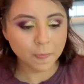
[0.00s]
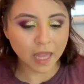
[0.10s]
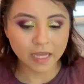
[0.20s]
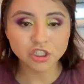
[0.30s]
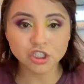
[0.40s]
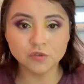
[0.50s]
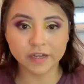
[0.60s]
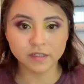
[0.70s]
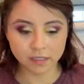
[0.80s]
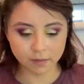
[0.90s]
And shoes.
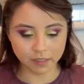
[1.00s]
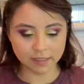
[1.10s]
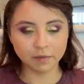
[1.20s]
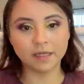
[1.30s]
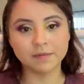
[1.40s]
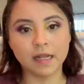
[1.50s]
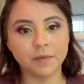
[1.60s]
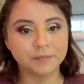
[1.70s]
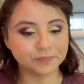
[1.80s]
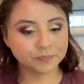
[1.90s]
I fucked up because everybody kept telling
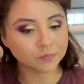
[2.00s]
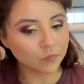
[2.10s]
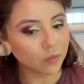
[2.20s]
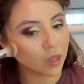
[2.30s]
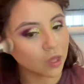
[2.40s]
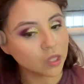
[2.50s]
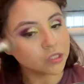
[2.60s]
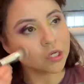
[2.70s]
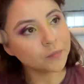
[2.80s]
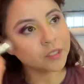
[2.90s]
me,
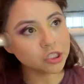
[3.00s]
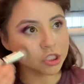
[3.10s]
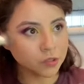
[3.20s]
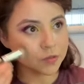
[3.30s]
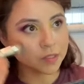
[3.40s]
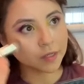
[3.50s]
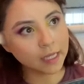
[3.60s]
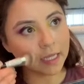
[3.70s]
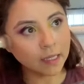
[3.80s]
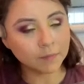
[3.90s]
don't put shoes on
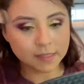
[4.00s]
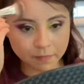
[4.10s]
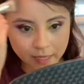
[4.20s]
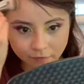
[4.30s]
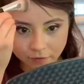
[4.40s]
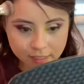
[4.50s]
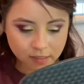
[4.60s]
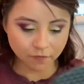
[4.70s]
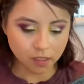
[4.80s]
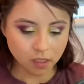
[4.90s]
him. It's bad for his
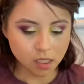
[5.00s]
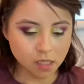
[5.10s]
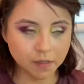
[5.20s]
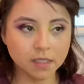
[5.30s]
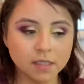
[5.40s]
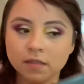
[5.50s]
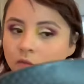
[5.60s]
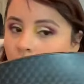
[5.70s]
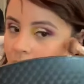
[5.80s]
foot because it won't,